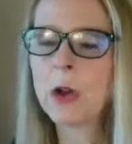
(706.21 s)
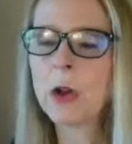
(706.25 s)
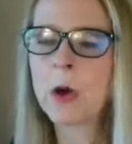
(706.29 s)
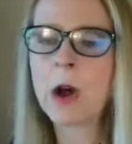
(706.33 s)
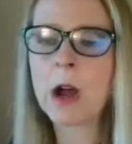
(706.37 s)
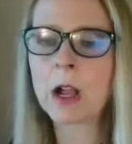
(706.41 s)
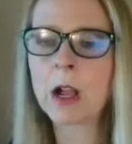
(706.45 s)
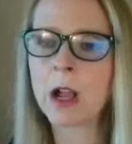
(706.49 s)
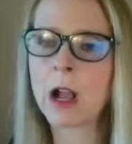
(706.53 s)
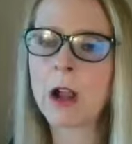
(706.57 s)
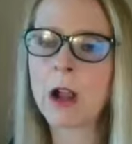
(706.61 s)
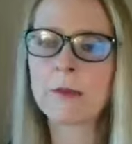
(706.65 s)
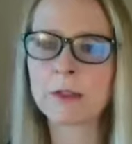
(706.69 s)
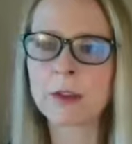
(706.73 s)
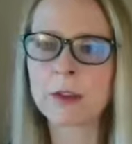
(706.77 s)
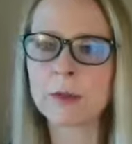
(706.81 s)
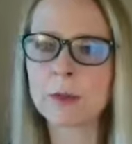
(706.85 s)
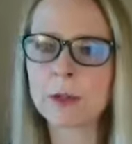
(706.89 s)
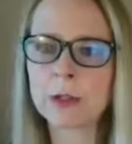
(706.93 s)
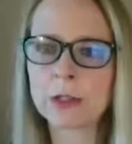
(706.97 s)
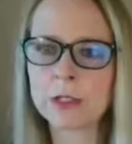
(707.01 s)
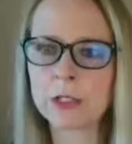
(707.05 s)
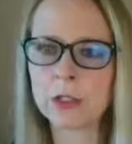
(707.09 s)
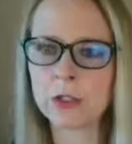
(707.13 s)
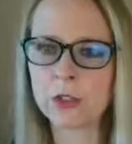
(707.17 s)

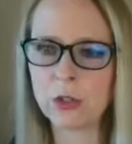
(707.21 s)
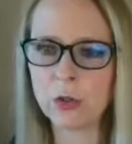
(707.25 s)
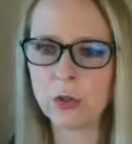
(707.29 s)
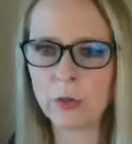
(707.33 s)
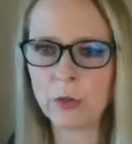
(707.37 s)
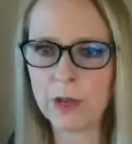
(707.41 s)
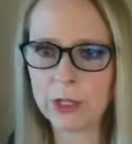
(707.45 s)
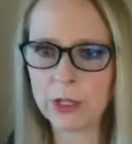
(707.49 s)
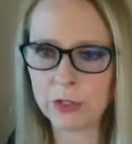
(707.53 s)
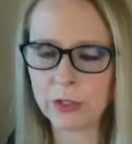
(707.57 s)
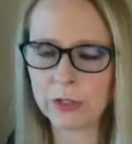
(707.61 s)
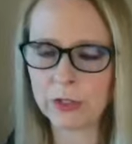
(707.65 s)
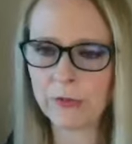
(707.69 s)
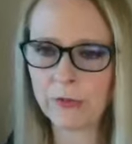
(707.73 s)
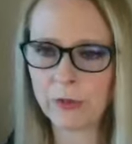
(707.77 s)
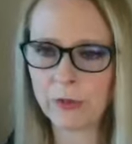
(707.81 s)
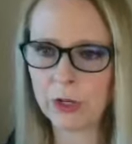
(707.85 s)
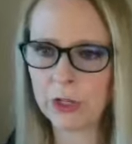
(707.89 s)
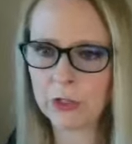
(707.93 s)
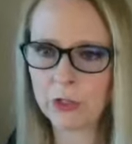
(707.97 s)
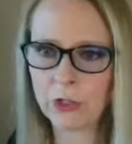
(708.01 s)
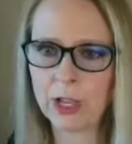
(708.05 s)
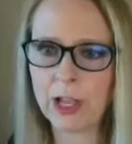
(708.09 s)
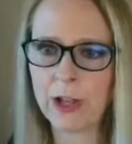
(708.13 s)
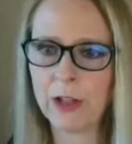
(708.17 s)
uncomfortable situation for
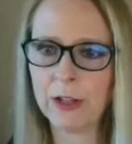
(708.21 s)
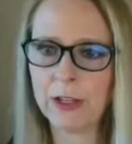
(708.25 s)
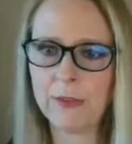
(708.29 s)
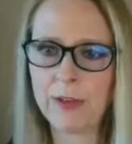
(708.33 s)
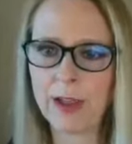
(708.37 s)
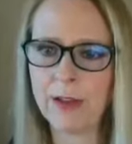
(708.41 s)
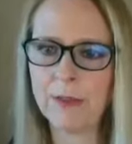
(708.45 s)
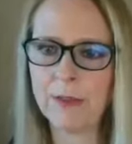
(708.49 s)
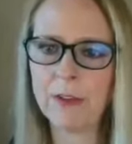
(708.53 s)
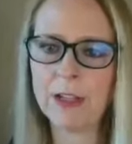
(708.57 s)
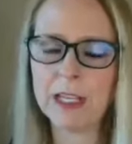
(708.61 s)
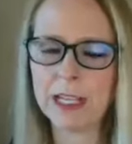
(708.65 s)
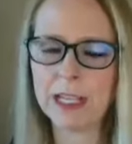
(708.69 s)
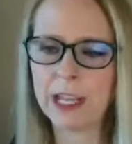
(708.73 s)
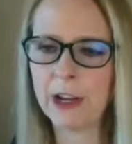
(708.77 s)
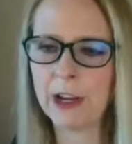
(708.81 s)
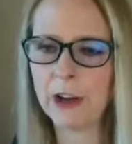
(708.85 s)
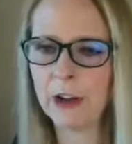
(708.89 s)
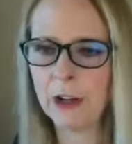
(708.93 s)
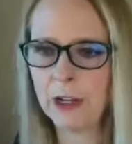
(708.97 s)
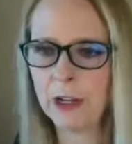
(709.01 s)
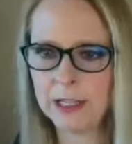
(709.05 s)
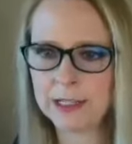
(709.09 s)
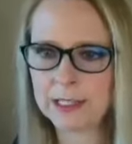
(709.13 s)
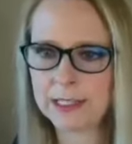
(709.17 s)
a child of having to
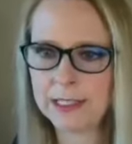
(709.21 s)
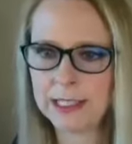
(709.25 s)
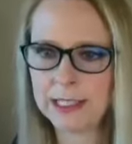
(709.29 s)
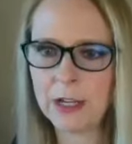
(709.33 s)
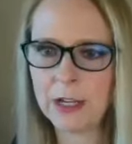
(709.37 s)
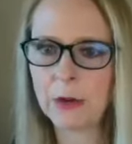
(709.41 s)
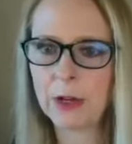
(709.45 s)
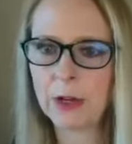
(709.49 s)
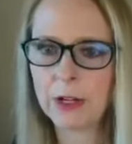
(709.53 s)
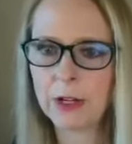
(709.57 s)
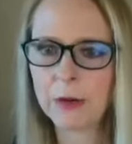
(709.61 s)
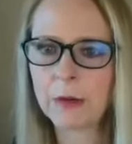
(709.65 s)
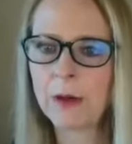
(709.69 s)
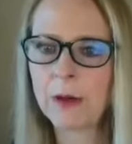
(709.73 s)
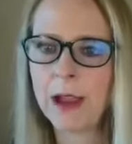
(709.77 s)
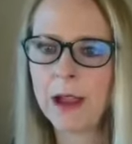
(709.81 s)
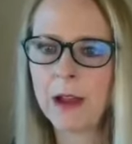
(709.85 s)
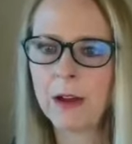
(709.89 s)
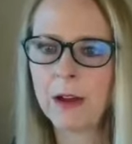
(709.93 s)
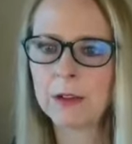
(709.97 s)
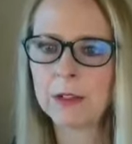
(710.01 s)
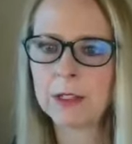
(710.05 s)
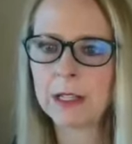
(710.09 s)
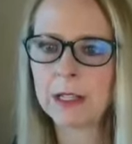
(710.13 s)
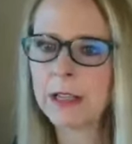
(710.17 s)
carry a secret
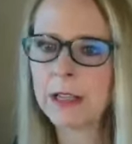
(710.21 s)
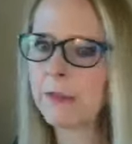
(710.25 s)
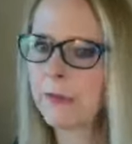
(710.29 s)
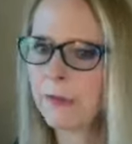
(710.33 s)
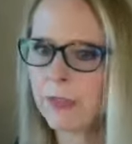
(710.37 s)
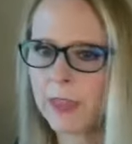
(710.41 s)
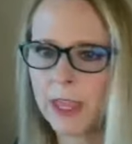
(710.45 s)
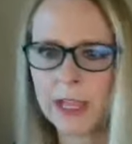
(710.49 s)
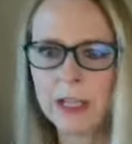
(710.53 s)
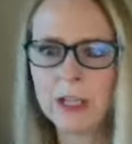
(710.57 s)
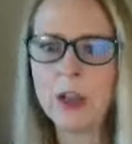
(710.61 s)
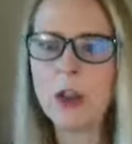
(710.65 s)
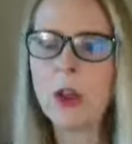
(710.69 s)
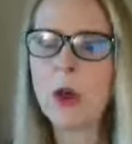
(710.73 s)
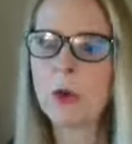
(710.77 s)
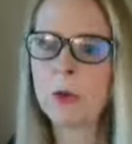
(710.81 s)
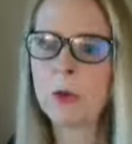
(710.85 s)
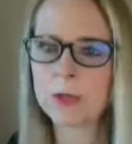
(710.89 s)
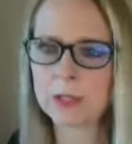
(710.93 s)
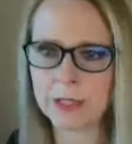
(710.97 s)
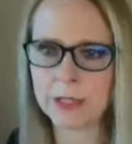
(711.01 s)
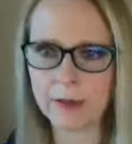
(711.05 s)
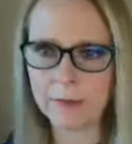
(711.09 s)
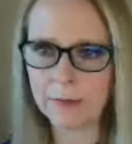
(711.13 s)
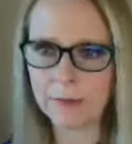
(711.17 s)
around. If they know
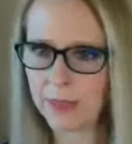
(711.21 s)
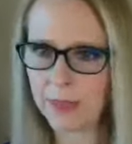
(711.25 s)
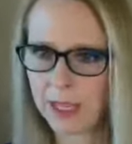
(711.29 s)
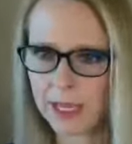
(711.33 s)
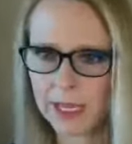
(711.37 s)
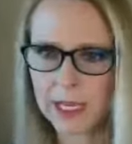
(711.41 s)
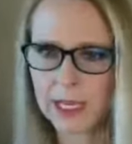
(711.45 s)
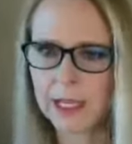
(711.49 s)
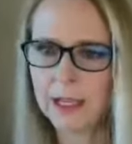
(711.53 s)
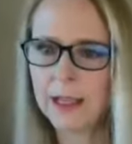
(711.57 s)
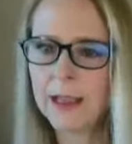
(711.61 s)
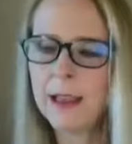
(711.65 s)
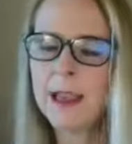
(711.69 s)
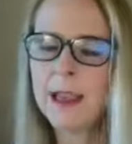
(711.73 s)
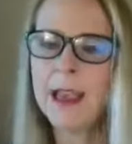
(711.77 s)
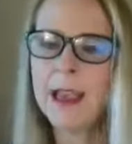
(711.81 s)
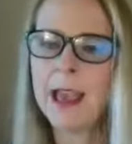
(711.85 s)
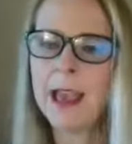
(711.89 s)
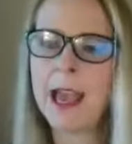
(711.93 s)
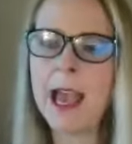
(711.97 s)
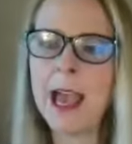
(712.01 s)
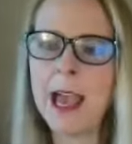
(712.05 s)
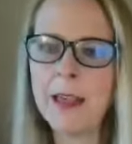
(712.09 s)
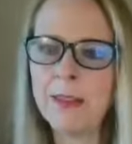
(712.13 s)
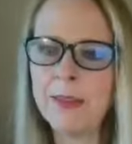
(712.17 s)
something,
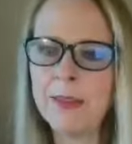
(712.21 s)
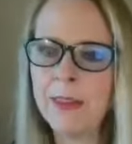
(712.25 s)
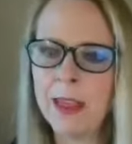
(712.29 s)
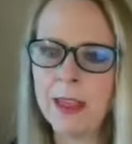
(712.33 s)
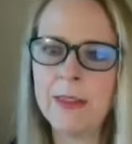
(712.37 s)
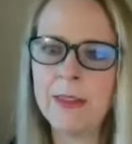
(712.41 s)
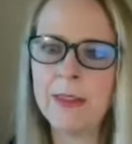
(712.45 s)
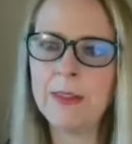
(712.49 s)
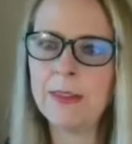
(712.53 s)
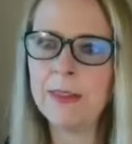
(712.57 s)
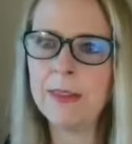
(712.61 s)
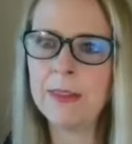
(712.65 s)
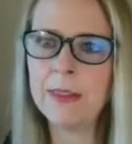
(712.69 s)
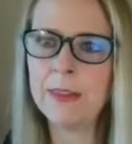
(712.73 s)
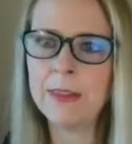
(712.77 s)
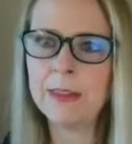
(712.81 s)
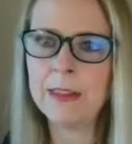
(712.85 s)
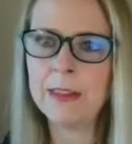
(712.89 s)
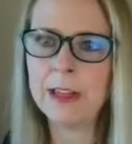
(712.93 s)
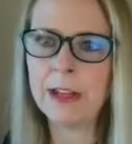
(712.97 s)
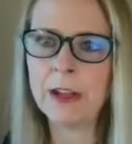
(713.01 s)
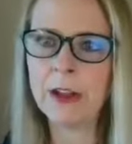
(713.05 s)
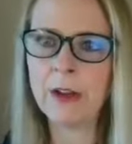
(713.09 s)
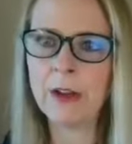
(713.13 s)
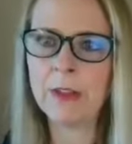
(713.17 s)
and then
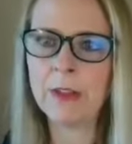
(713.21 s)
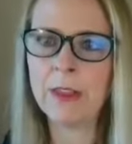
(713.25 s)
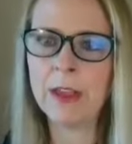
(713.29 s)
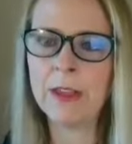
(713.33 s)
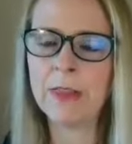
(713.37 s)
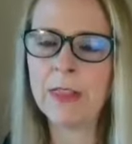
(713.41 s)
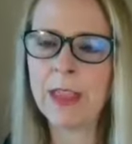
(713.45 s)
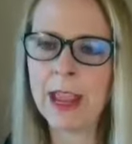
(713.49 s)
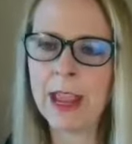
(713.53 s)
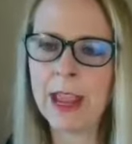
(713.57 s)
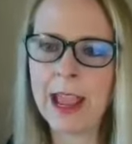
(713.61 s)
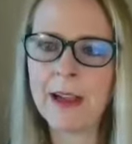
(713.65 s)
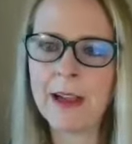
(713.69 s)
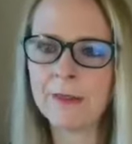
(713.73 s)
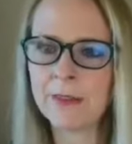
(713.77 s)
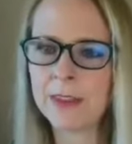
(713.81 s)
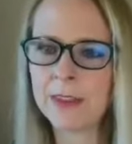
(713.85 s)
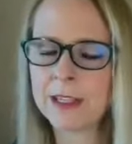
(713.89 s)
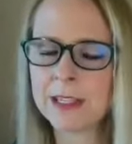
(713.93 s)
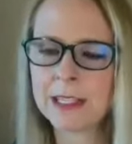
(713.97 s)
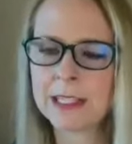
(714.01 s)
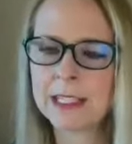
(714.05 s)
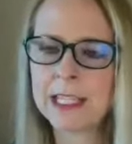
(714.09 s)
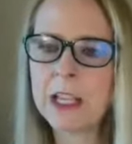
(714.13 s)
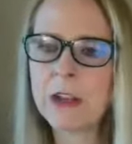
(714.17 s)
they have
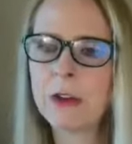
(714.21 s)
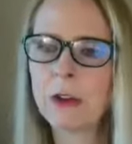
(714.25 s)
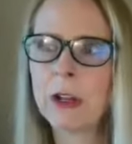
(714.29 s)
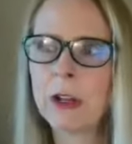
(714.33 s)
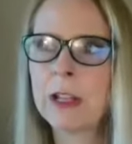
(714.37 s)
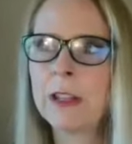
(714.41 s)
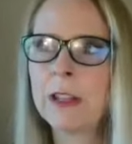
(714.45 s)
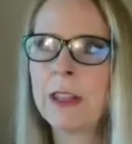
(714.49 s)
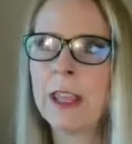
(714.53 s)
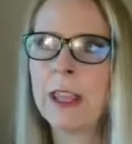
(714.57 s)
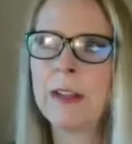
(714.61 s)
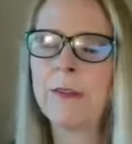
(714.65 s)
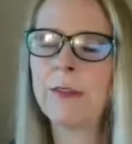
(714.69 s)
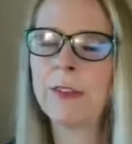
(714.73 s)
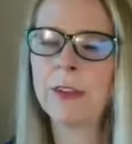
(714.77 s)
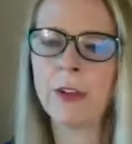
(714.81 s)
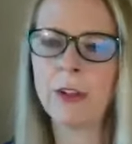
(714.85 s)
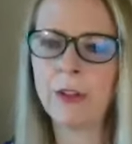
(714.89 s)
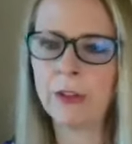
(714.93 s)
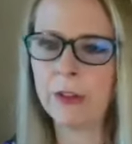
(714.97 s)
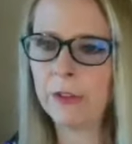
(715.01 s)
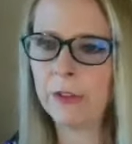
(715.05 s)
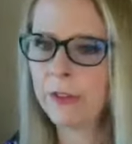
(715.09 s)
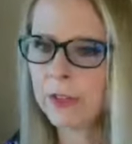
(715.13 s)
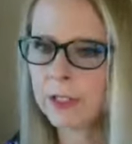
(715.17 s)
this secret they
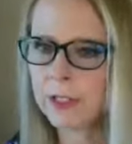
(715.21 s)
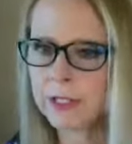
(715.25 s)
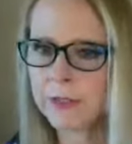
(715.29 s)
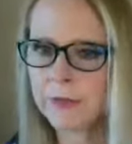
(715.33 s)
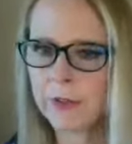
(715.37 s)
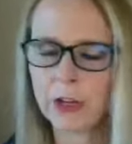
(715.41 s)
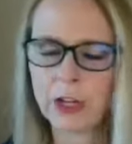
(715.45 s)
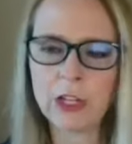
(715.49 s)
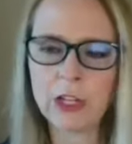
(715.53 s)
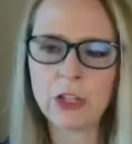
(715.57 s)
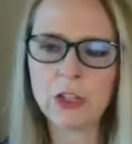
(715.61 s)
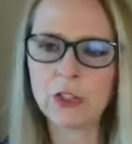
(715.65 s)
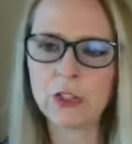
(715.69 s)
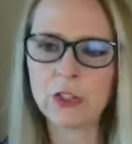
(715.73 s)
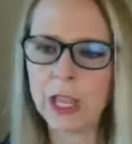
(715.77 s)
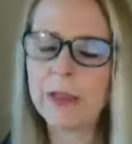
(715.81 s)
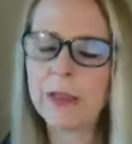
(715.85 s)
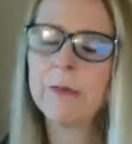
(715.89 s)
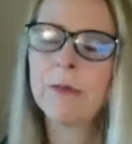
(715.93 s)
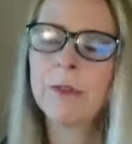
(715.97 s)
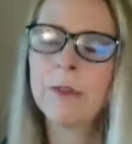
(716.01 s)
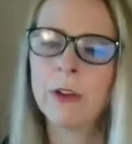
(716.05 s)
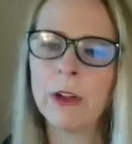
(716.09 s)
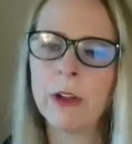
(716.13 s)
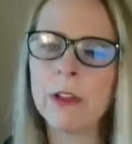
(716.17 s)
feel is very
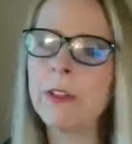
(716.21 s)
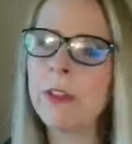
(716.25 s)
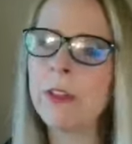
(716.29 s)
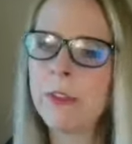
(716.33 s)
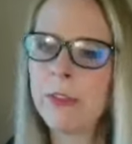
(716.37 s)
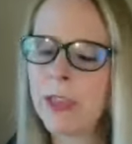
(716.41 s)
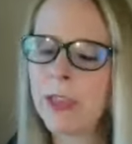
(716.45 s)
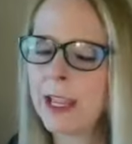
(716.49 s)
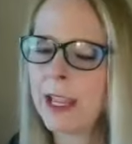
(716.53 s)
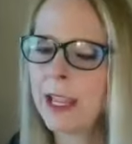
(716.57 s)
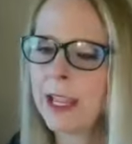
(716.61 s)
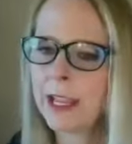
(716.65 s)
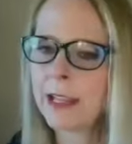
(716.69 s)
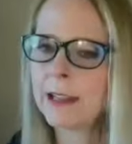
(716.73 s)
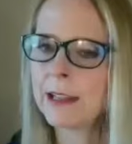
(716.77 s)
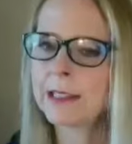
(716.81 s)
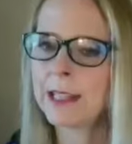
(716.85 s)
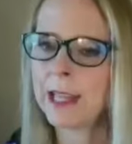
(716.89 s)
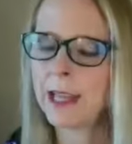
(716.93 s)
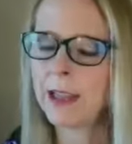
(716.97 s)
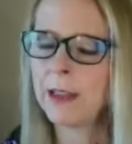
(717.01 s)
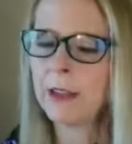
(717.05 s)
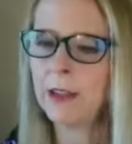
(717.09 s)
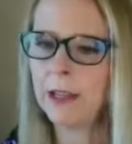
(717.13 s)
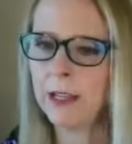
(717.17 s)
shameful and that they can't
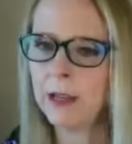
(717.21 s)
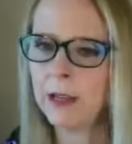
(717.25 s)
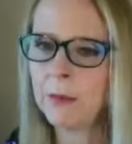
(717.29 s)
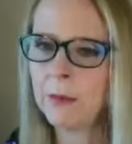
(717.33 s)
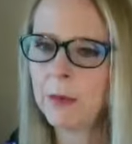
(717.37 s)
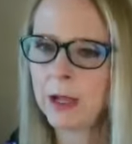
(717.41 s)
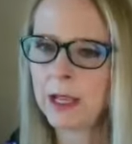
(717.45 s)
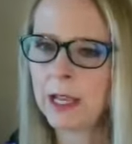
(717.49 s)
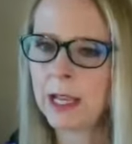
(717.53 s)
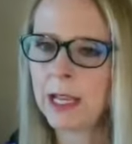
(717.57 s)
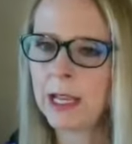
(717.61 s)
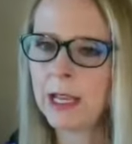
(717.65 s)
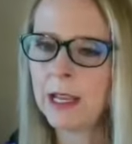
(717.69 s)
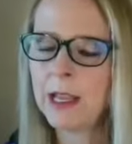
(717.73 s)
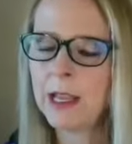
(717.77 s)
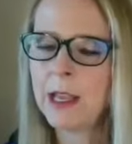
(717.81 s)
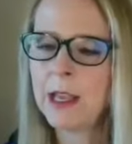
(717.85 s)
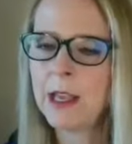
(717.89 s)
tell anybody.